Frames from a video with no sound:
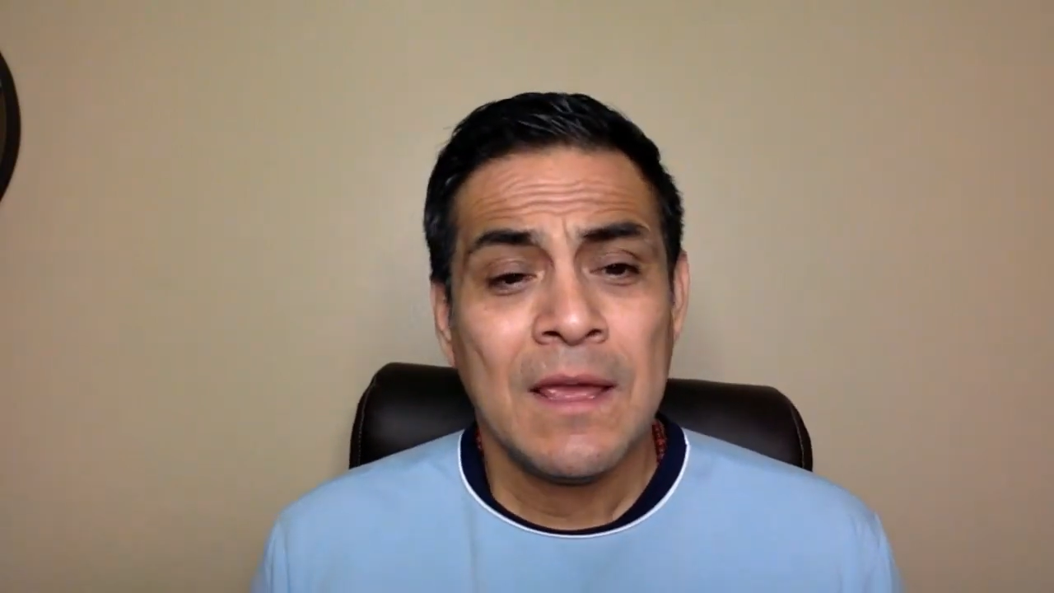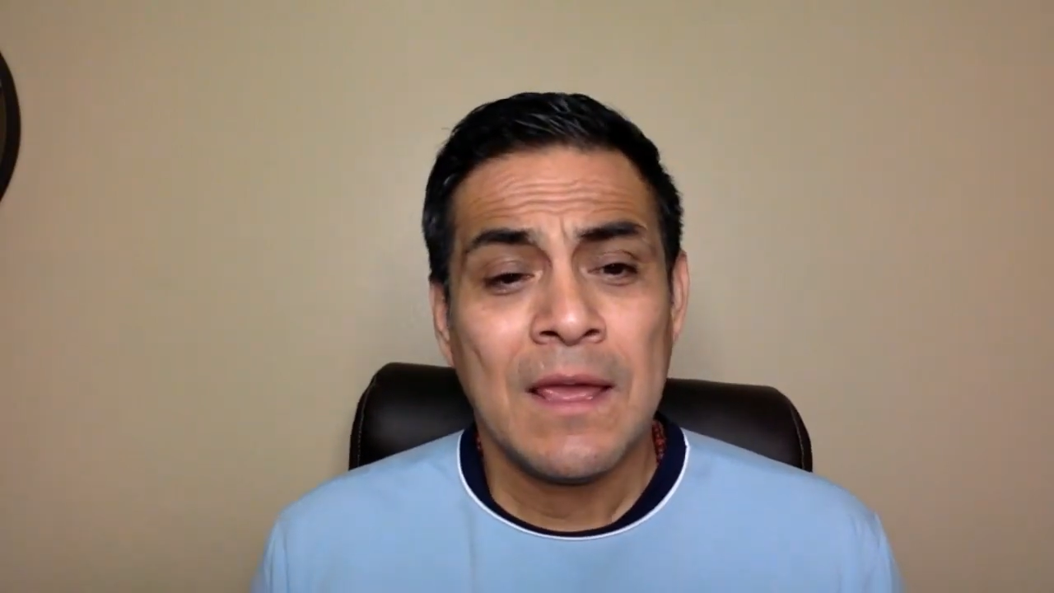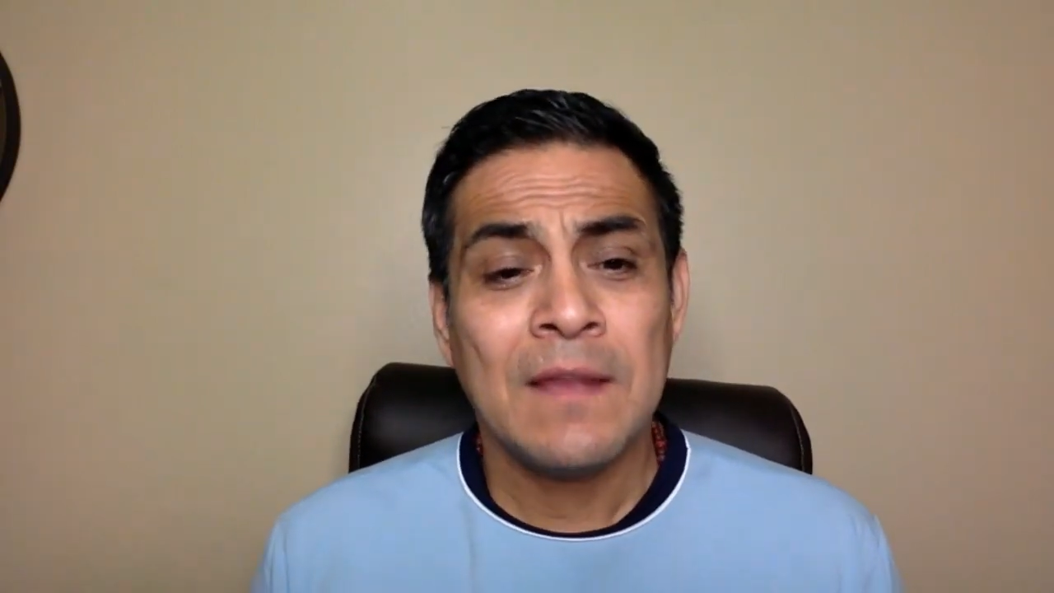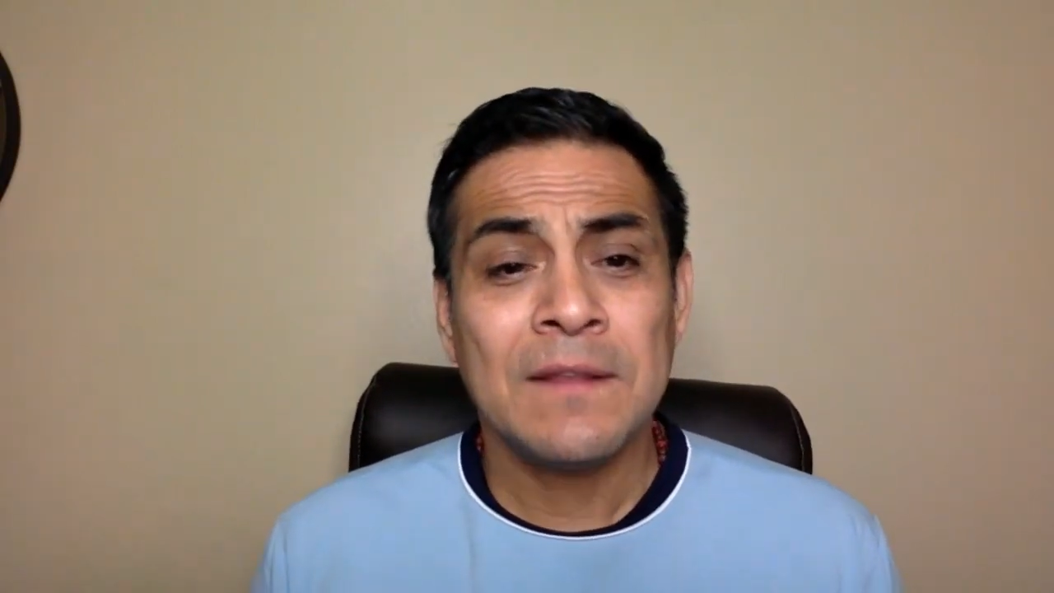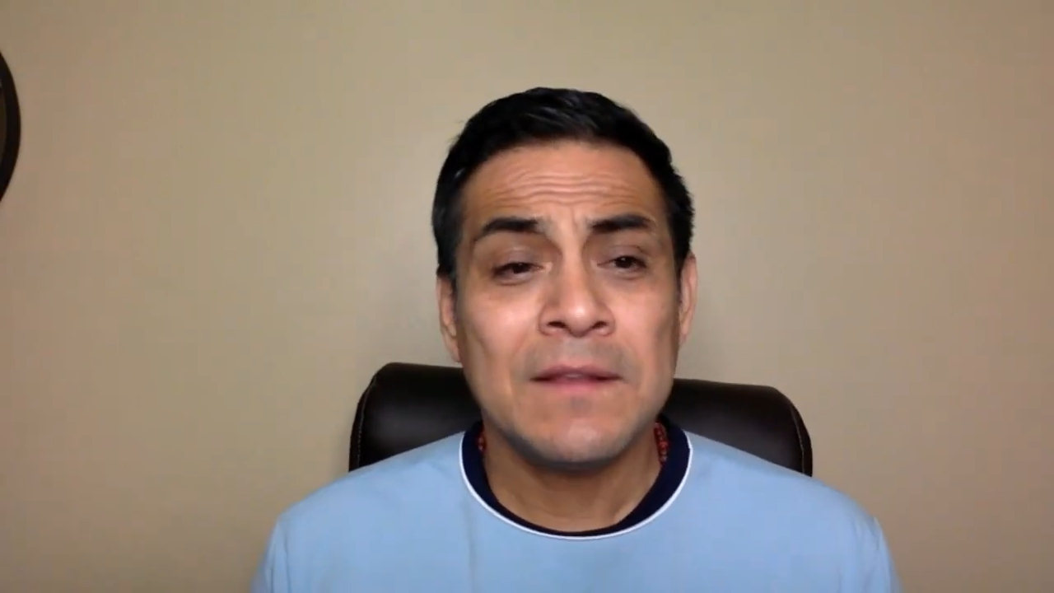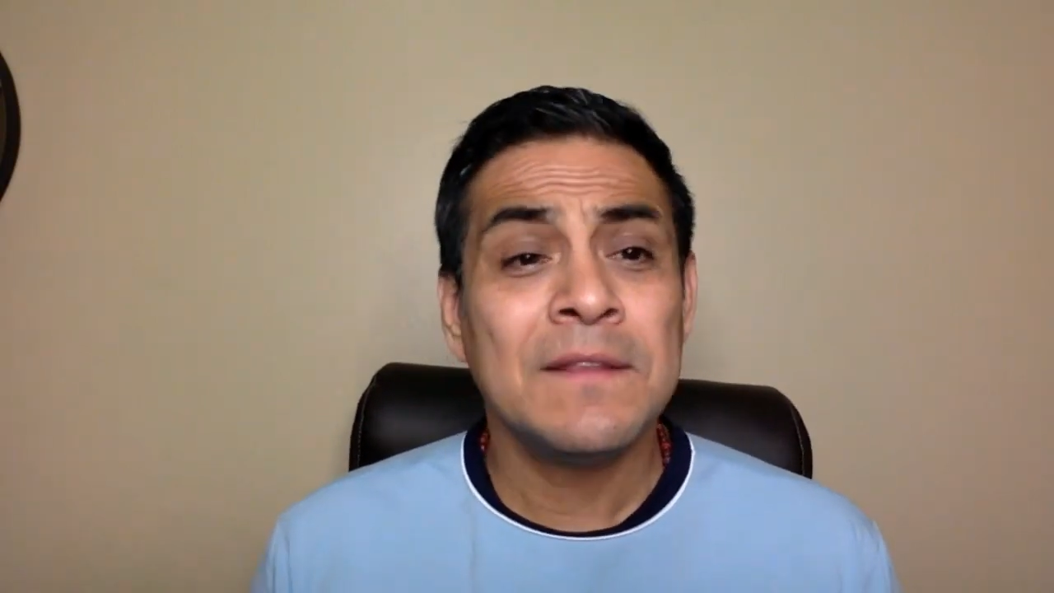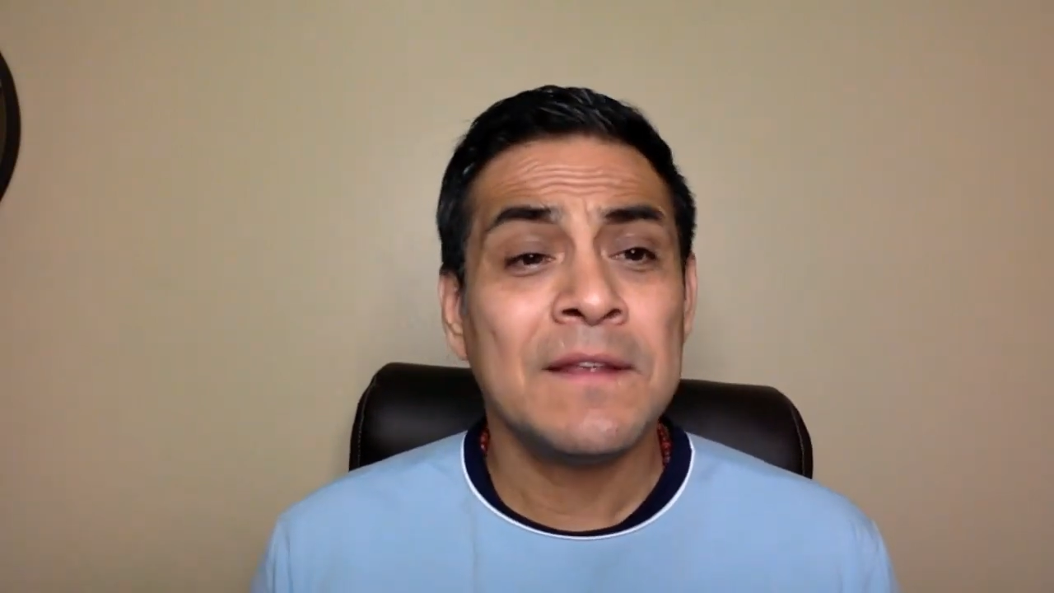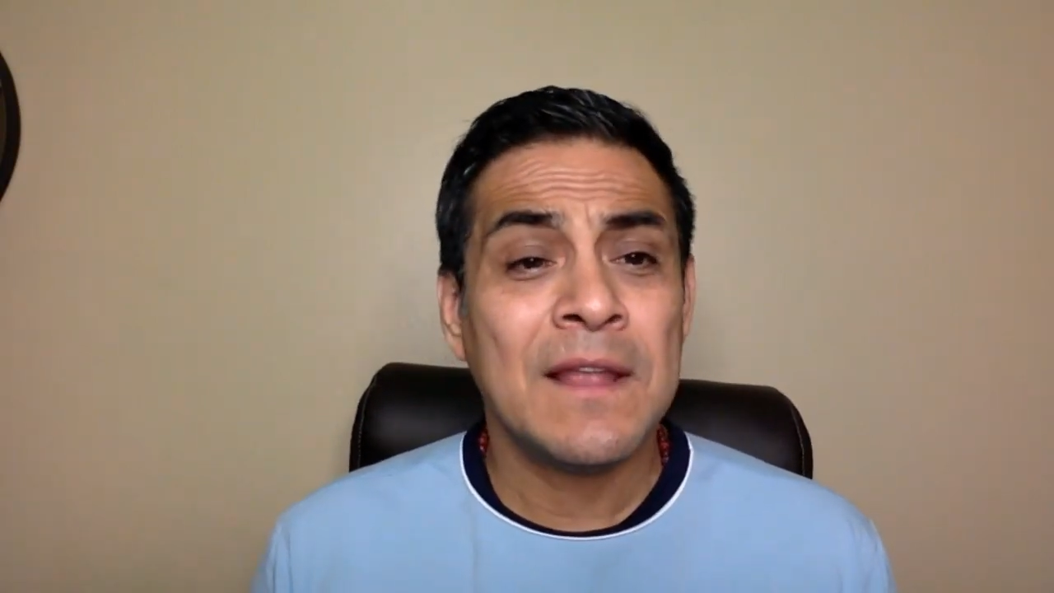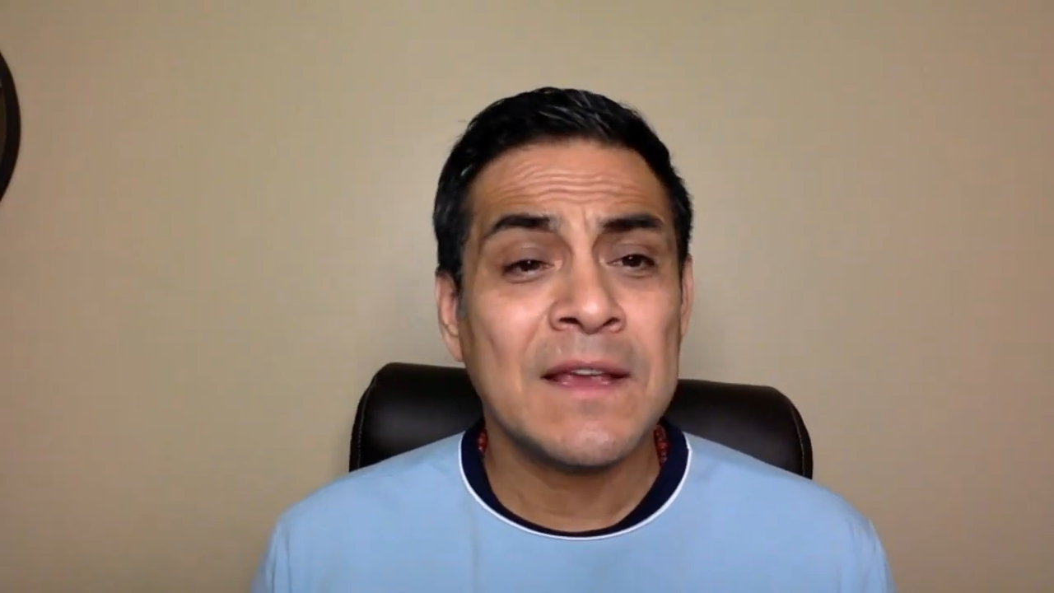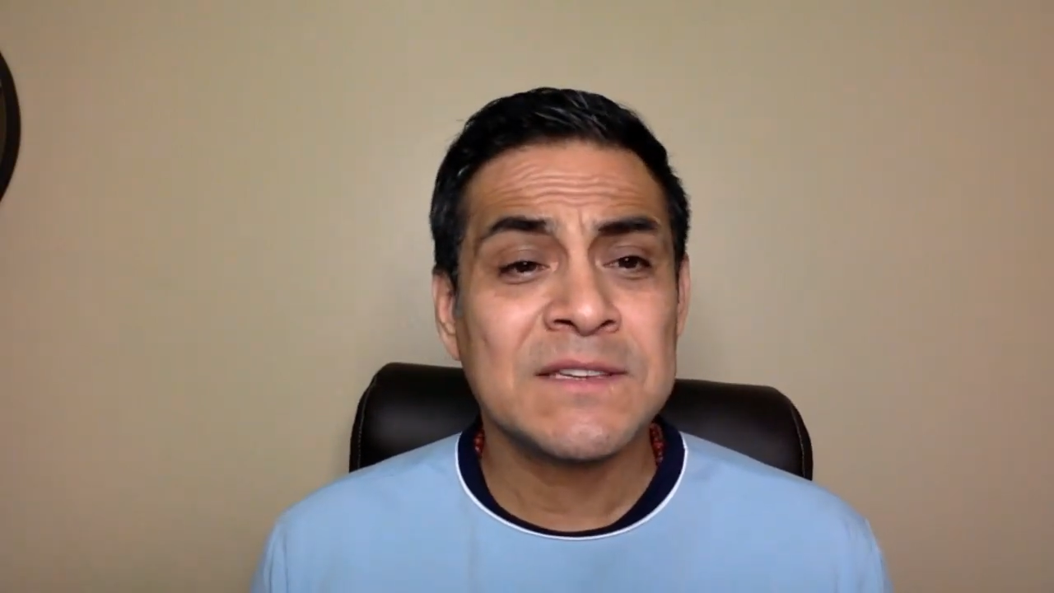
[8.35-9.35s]
And in
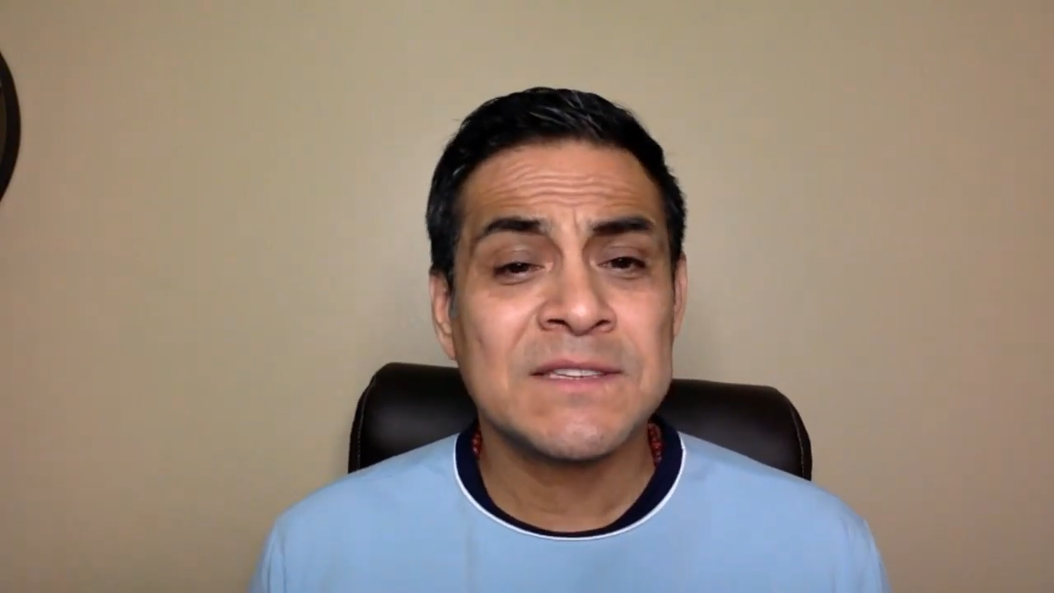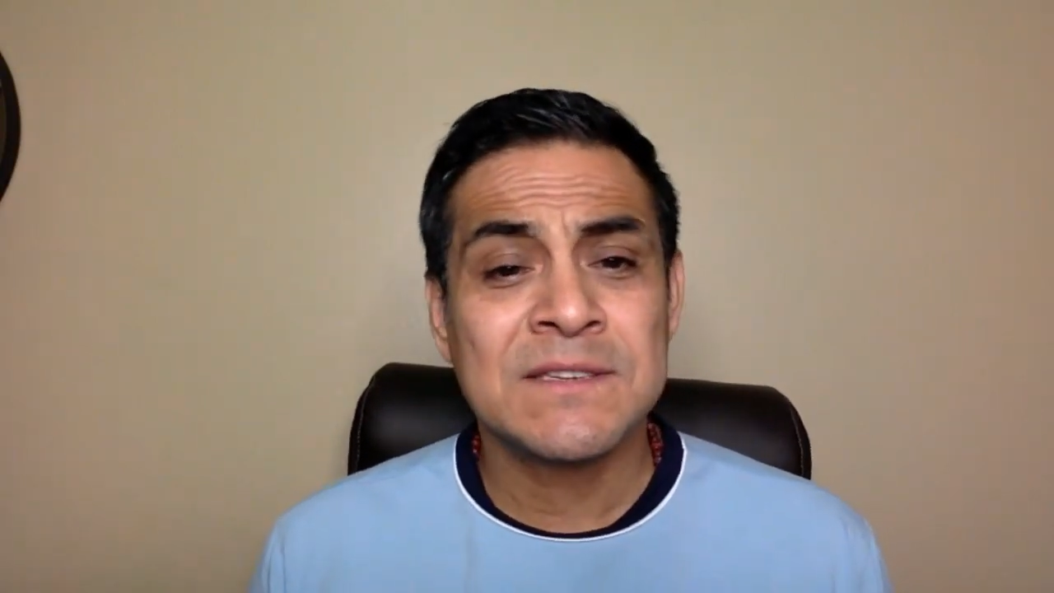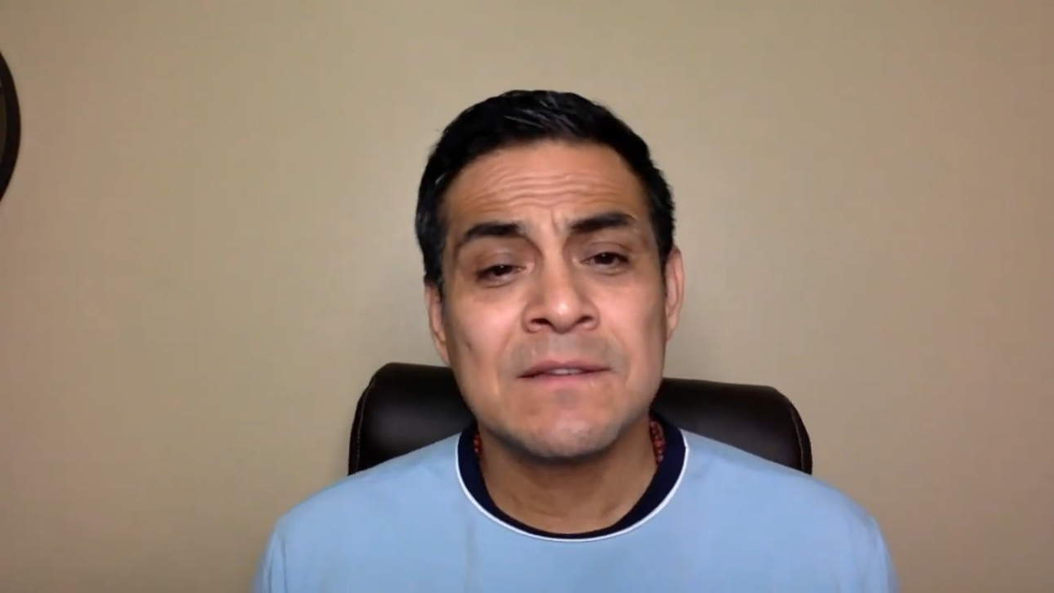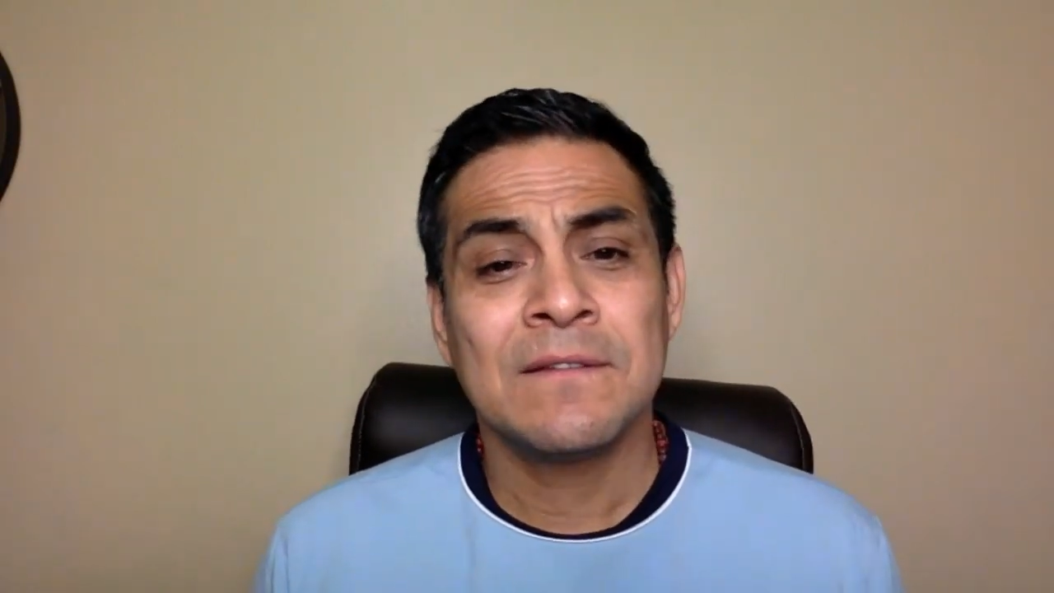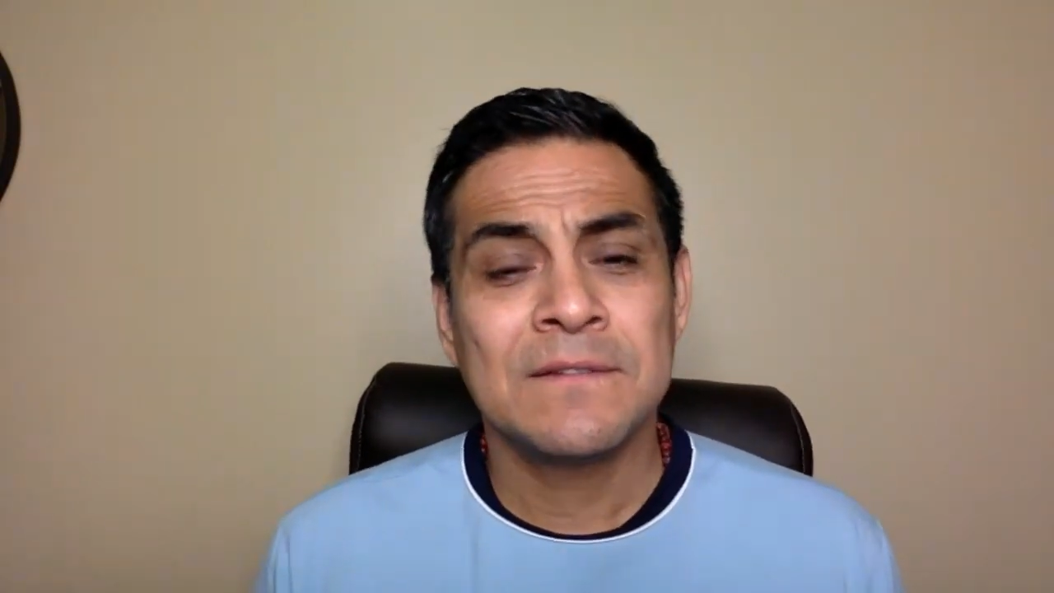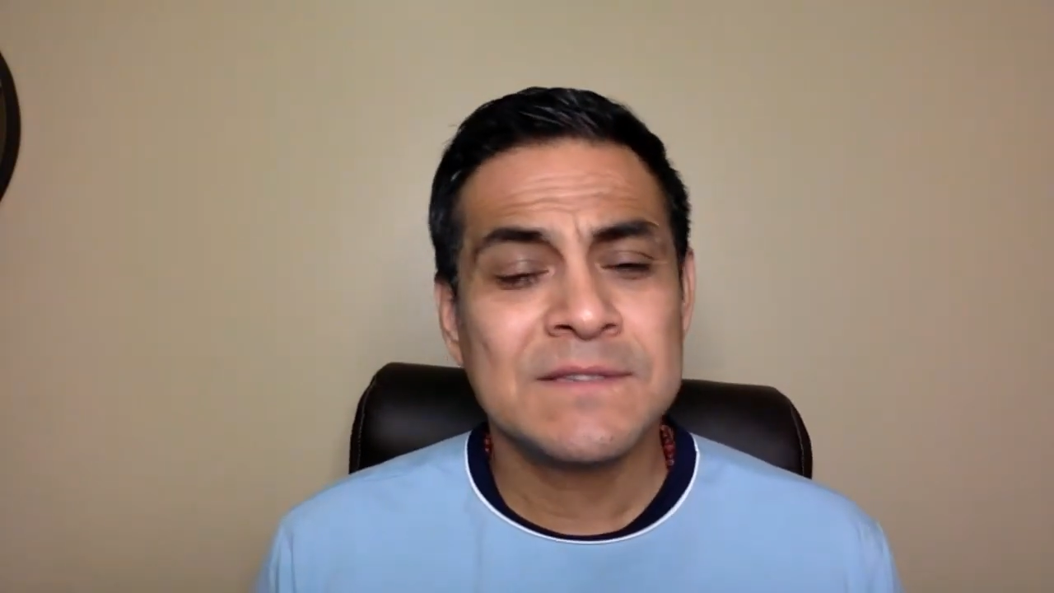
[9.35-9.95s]
the next